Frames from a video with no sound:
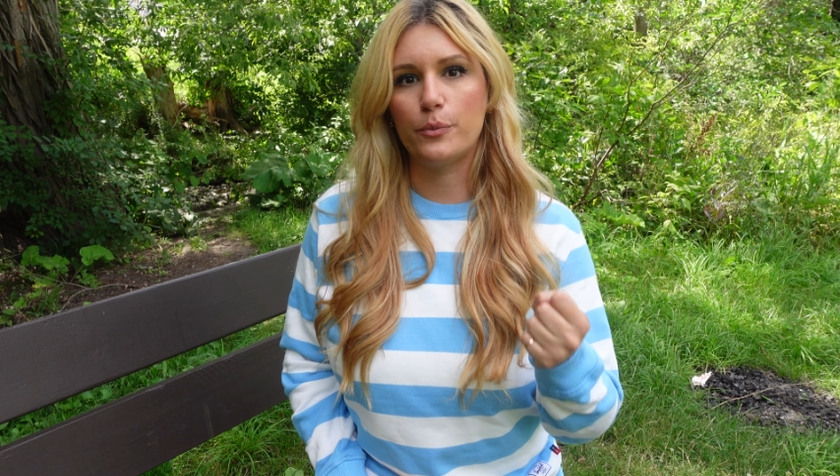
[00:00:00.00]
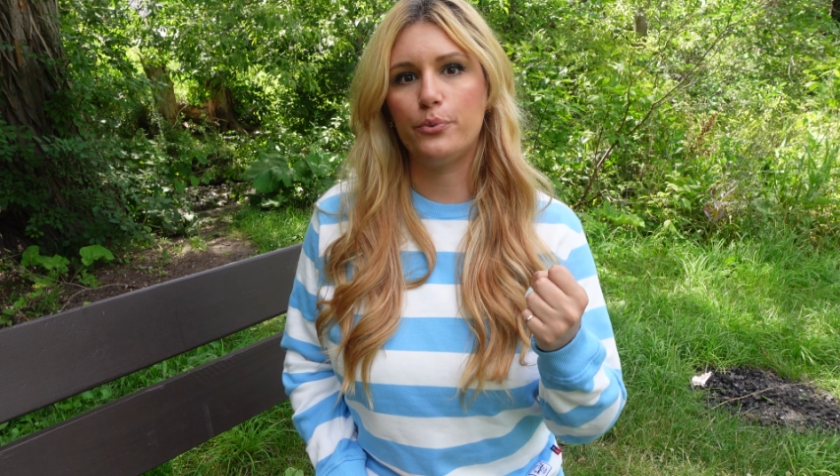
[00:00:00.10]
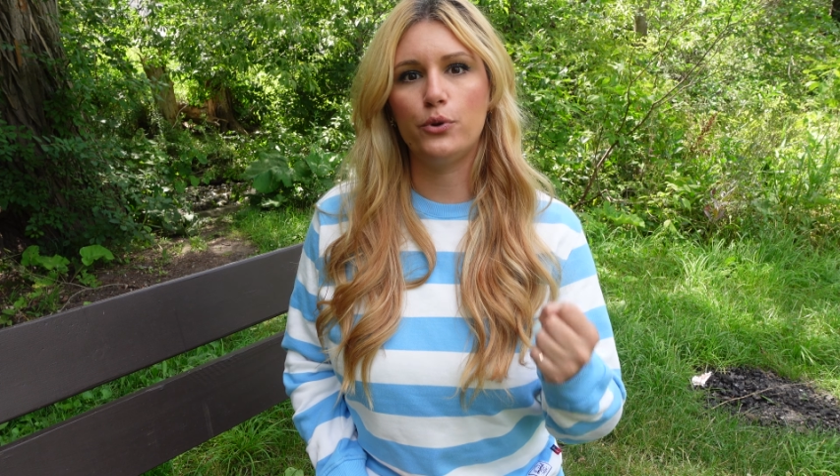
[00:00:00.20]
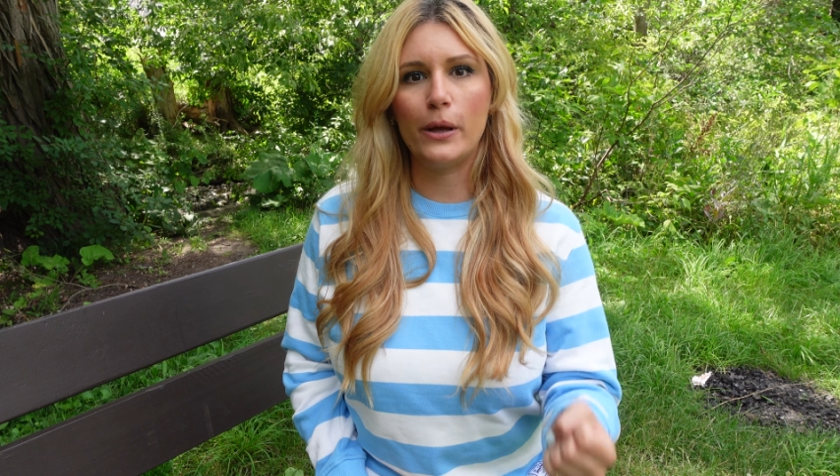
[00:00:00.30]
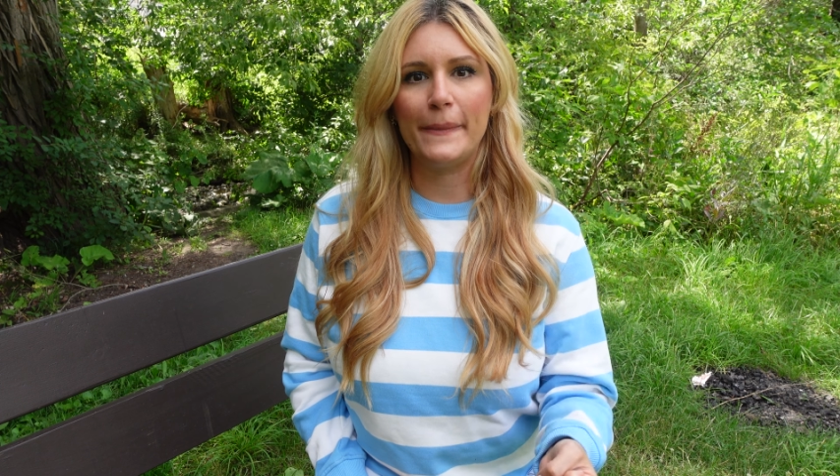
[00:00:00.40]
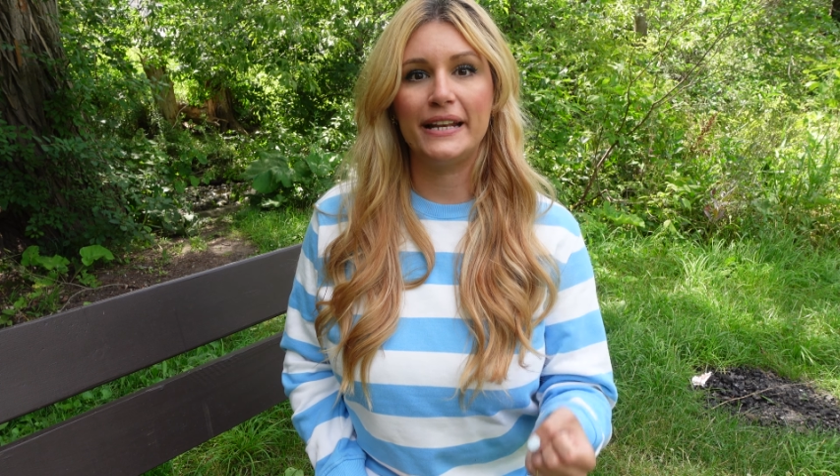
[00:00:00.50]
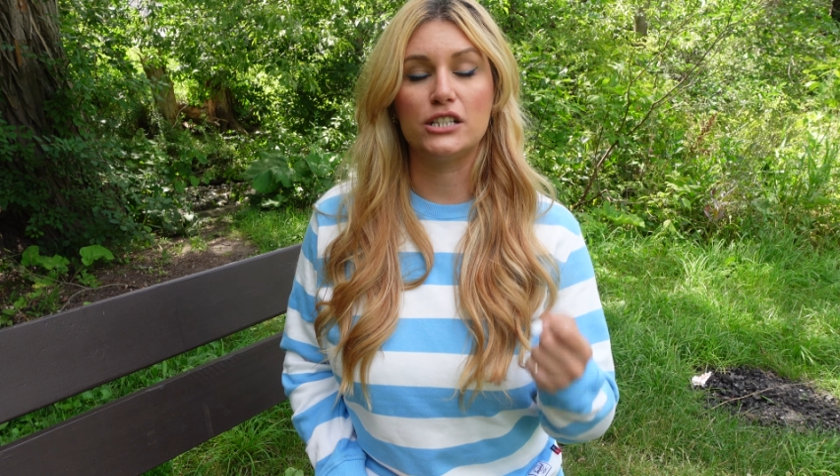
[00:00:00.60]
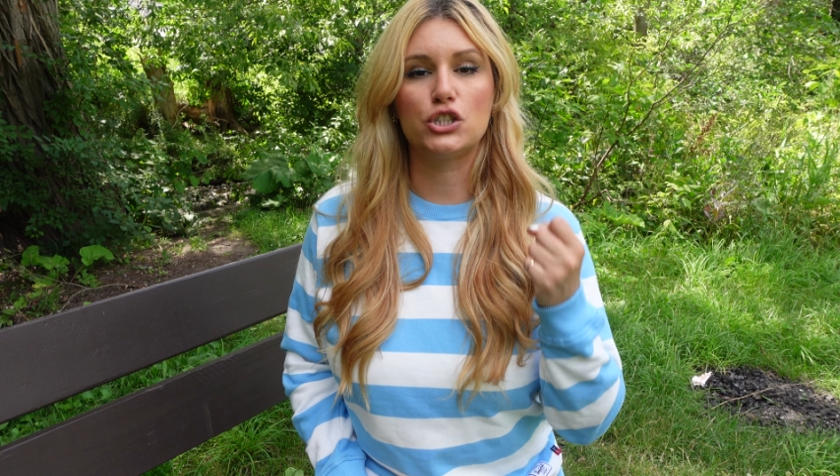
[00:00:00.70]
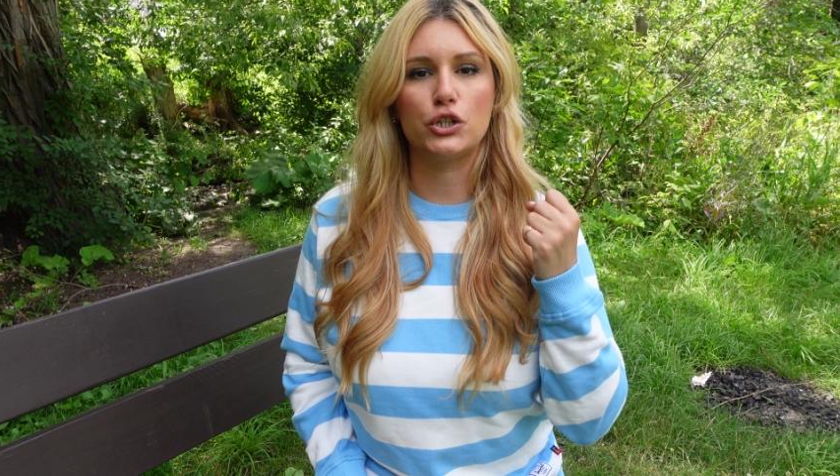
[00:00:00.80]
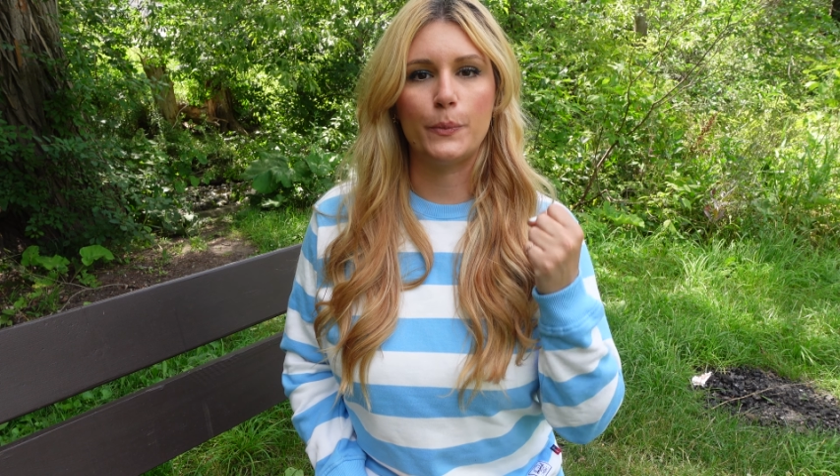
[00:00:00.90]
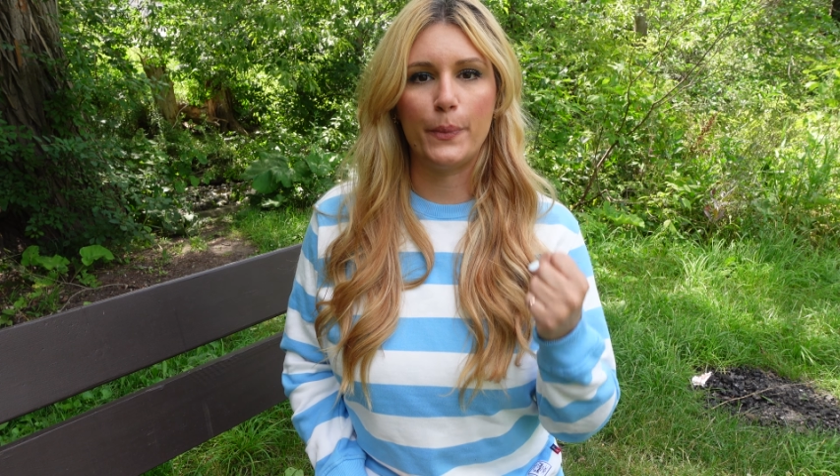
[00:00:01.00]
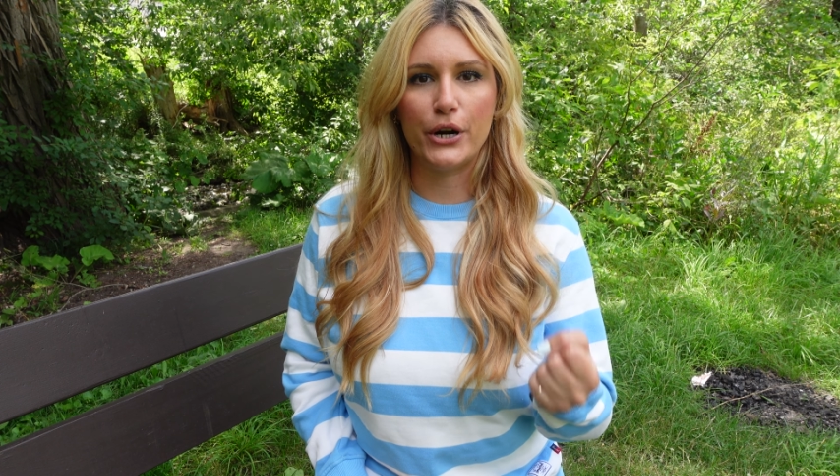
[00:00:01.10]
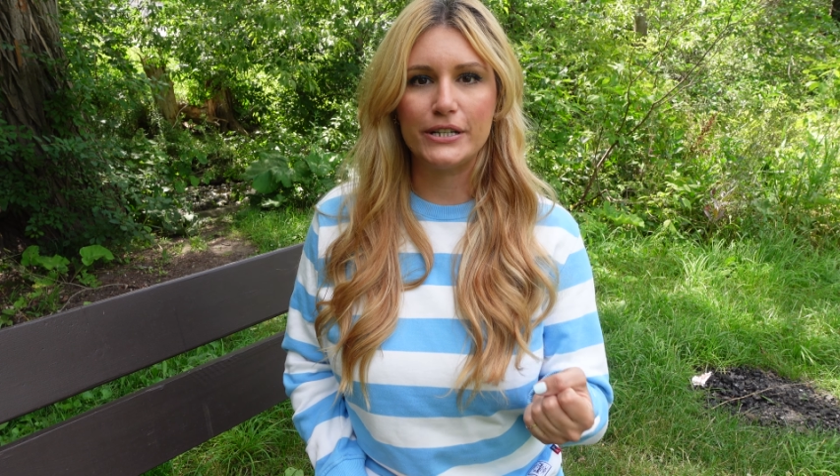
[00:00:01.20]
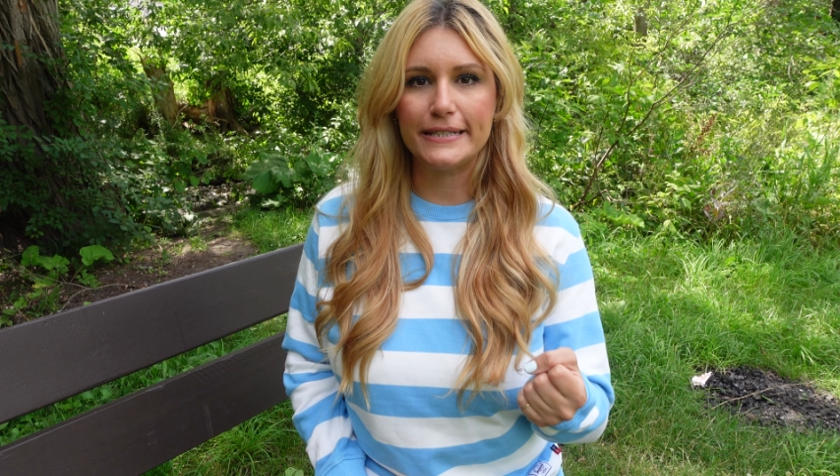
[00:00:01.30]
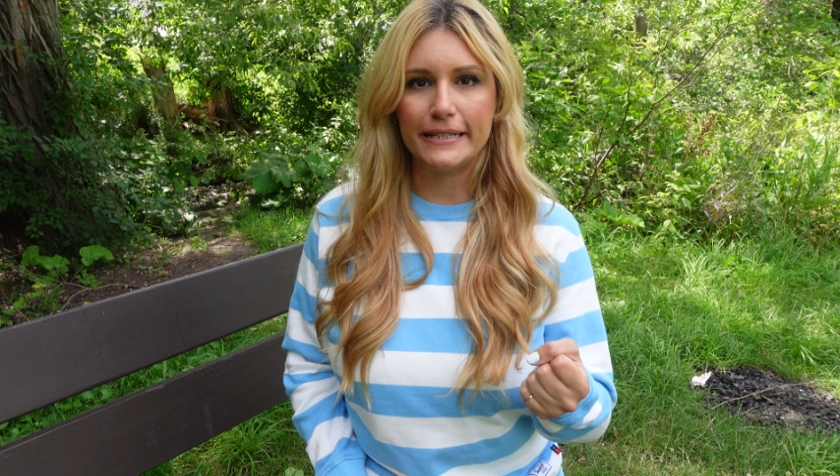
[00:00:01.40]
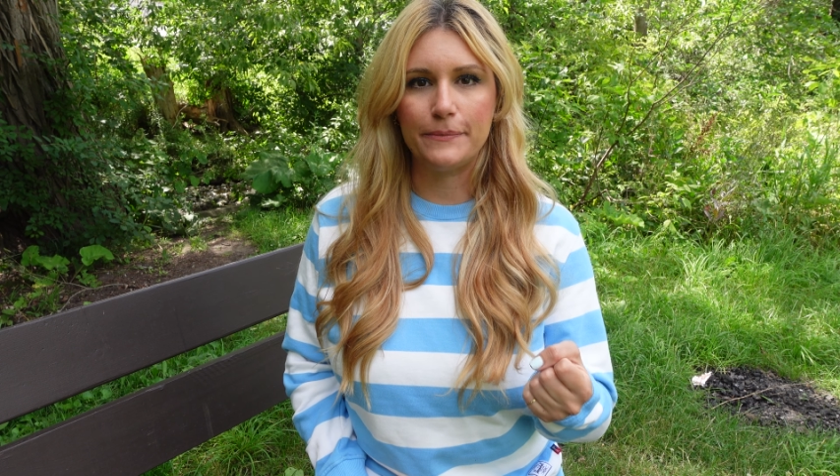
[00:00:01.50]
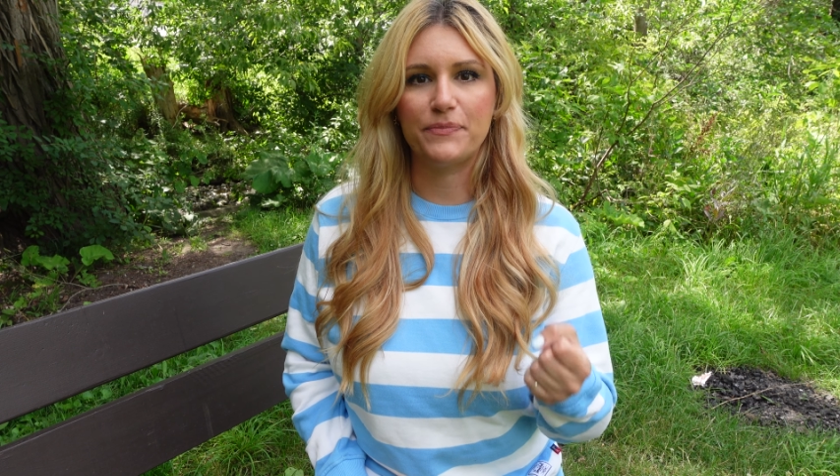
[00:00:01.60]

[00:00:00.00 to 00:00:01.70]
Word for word: employment, a certain person,